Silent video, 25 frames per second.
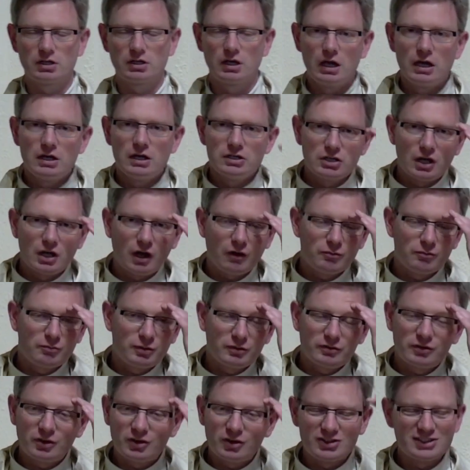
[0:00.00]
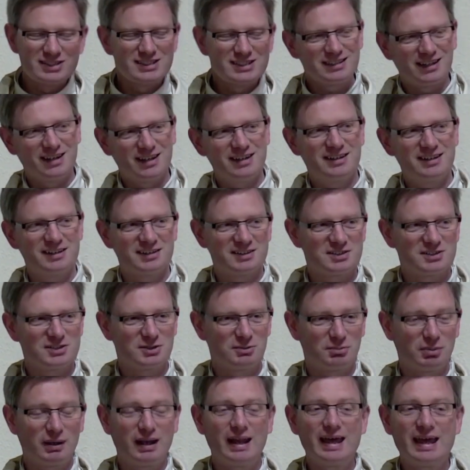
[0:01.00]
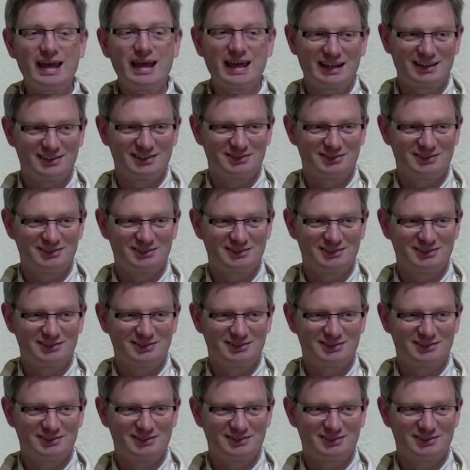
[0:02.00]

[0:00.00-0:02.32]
she often preferred silence to play.